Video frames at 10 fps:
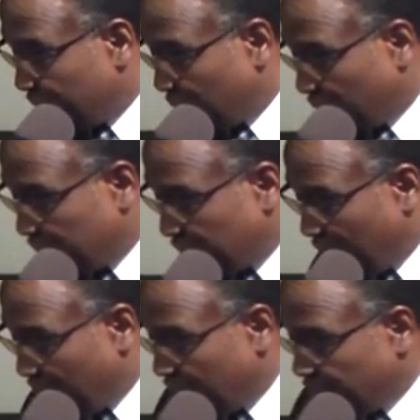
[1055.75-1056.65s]
is going to
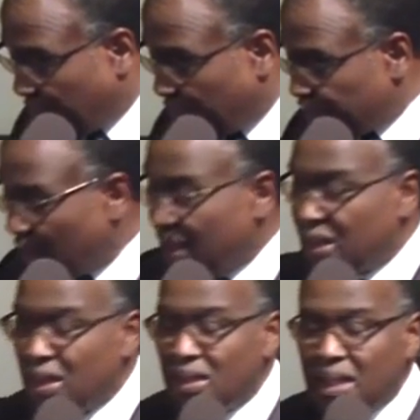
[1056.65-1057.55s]
change.
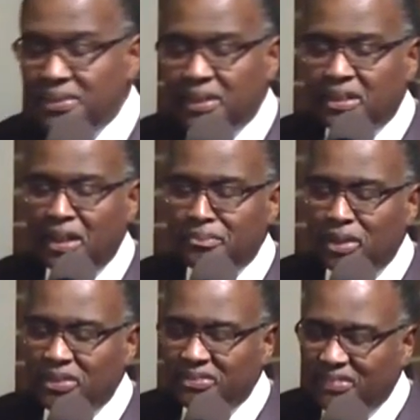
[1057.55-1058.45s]
Let there come
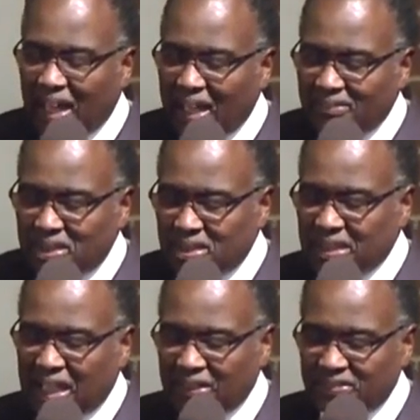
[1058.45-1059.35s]
a revival
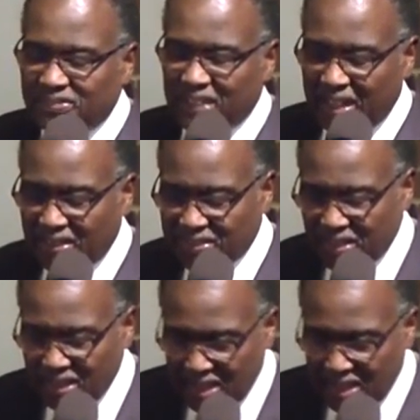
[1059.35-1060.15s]
in our faith.